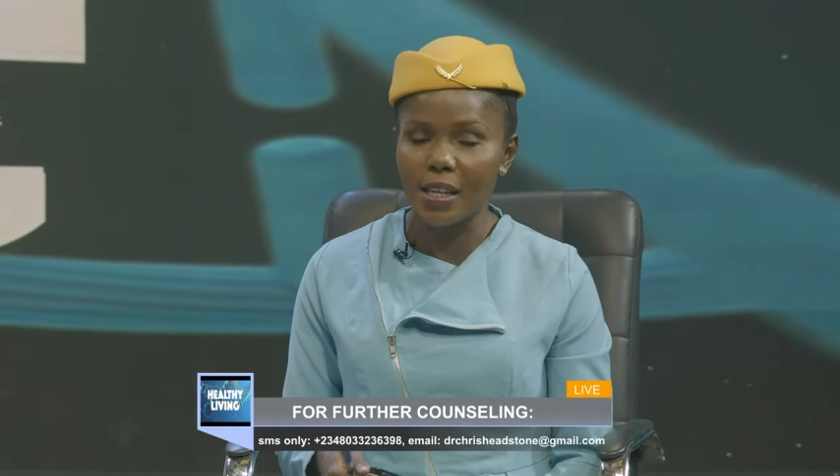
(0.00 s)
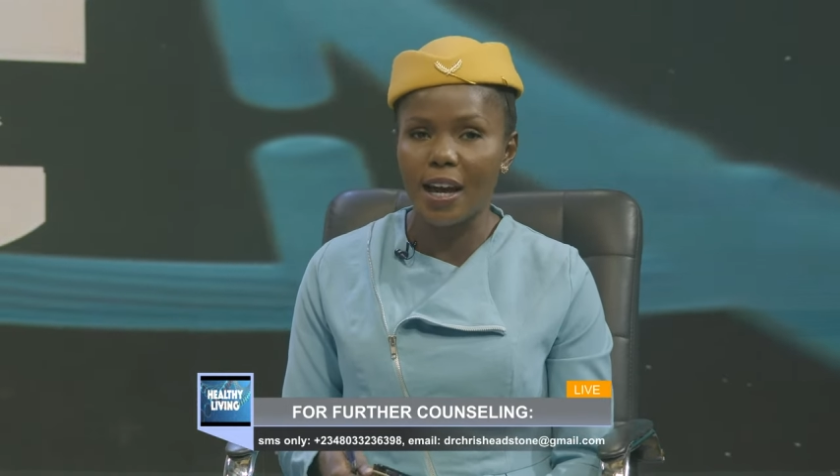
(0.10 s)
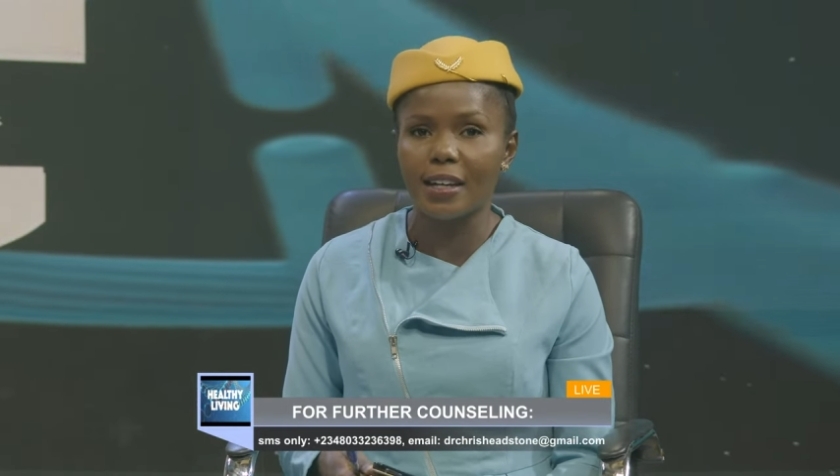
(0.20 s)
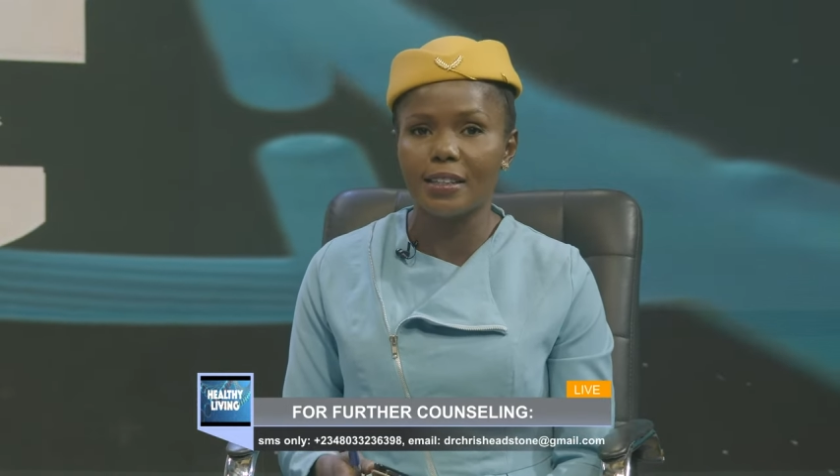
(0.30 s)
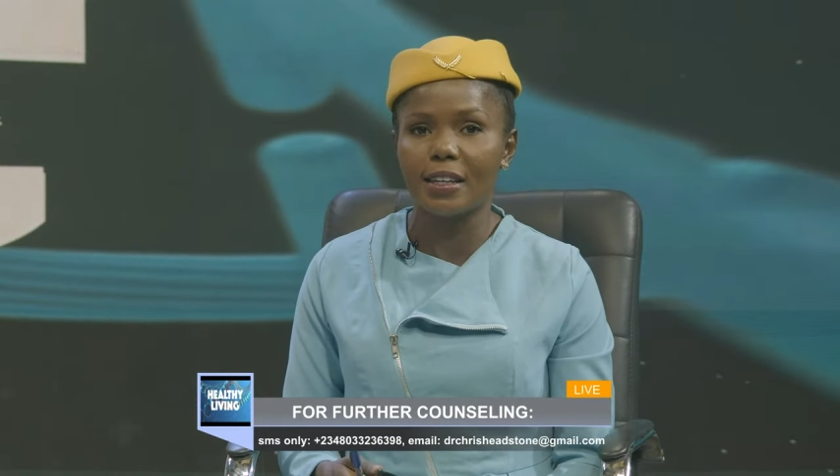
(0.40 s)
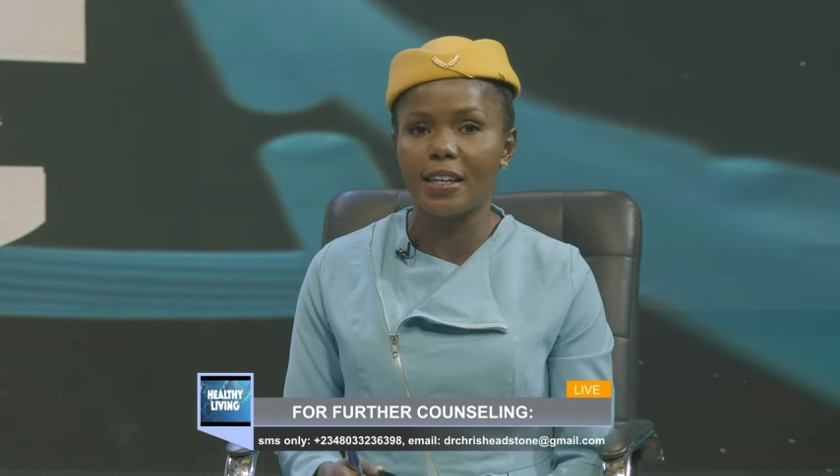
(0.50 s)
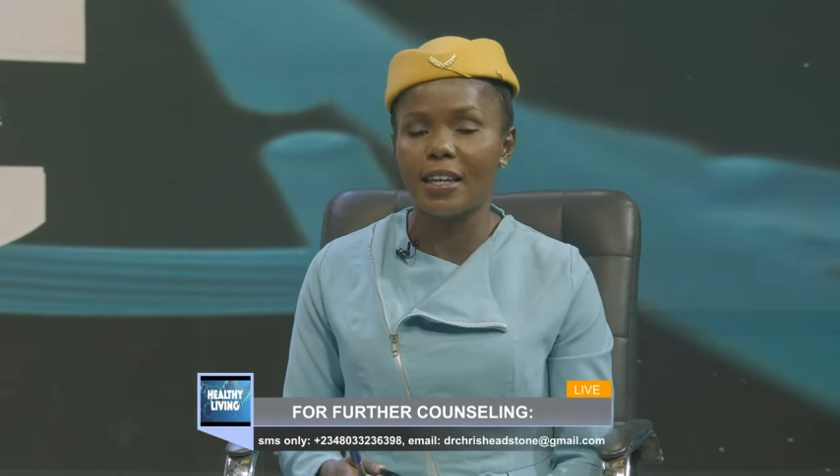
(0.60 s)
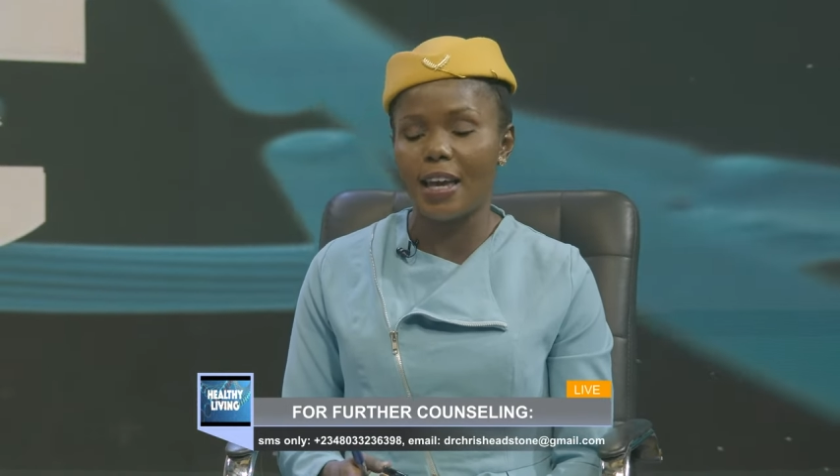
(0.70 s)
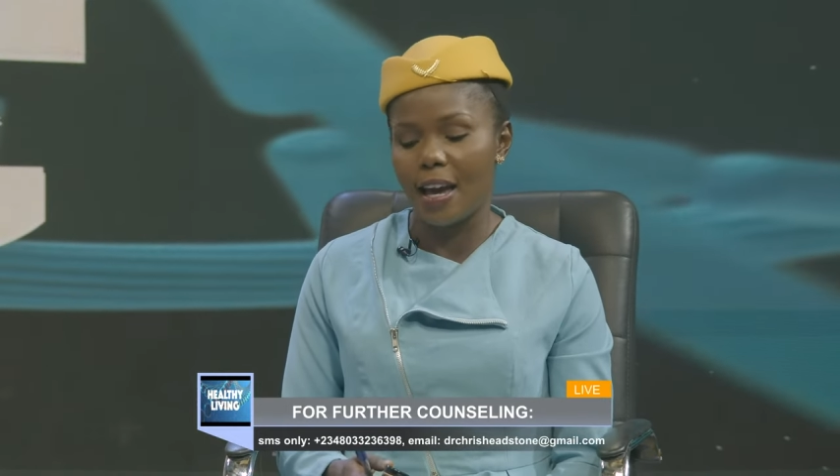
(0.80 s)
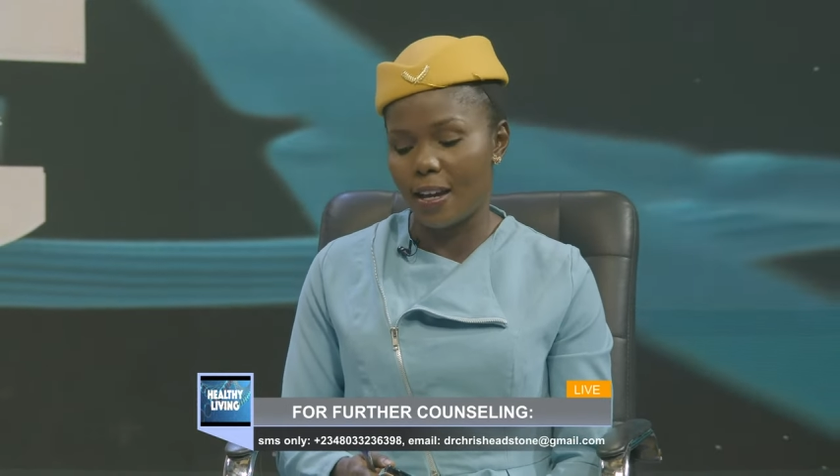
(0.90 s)

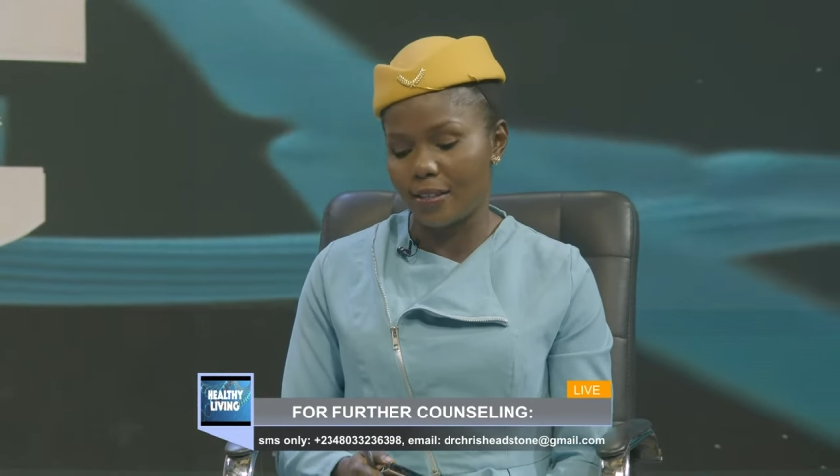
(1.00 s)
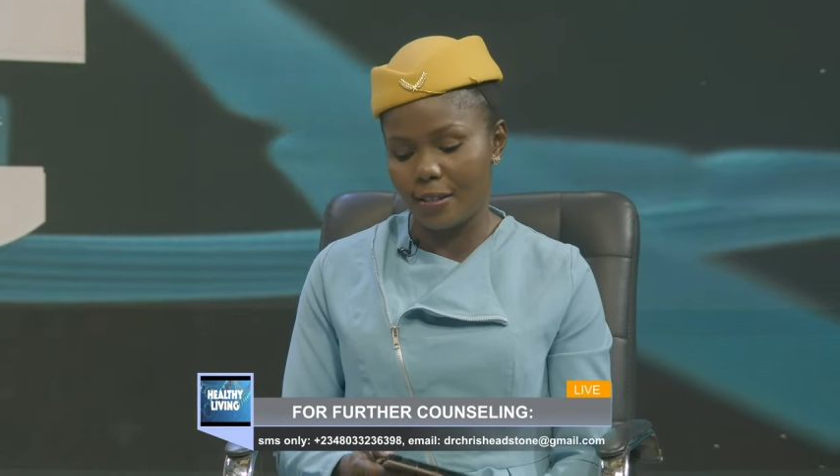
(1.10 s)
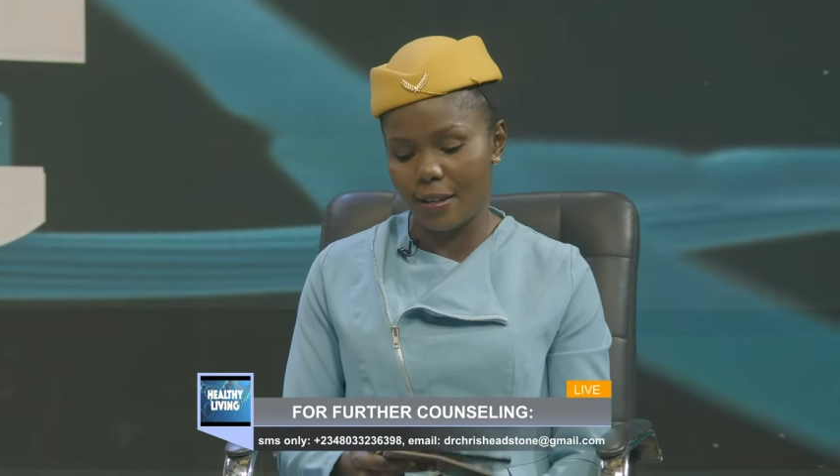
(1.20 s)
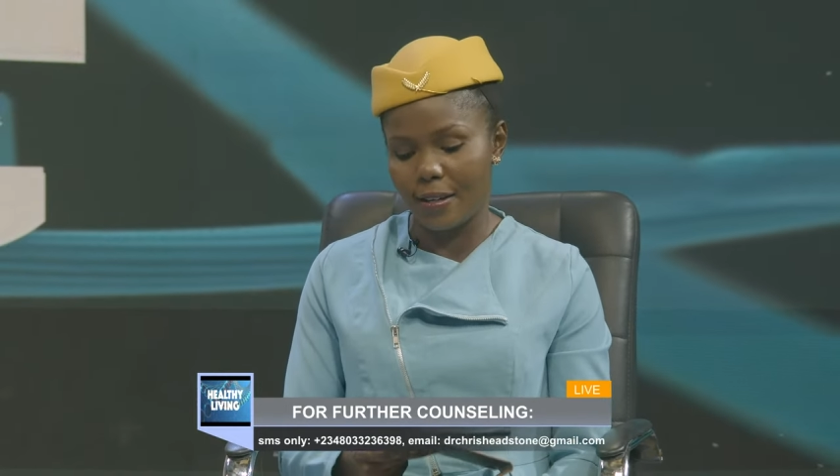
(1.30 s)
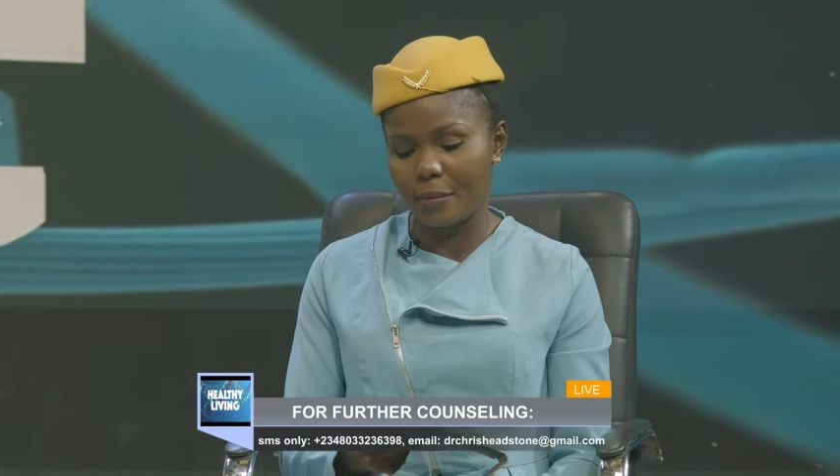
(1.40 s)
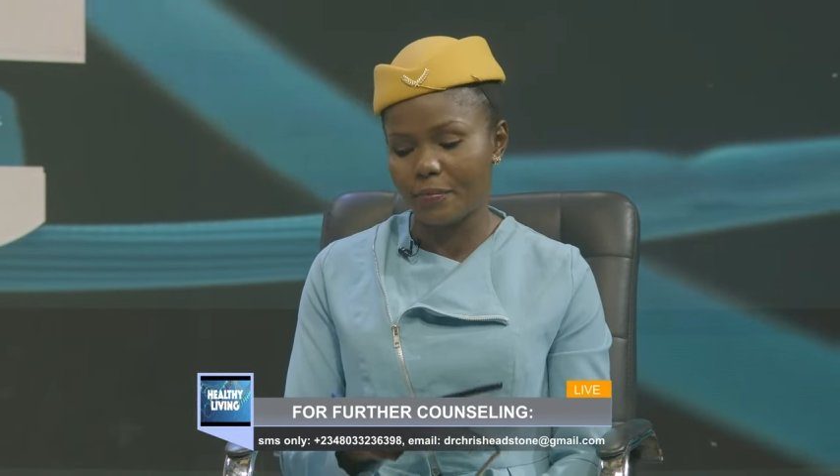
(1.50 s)
acne, and um,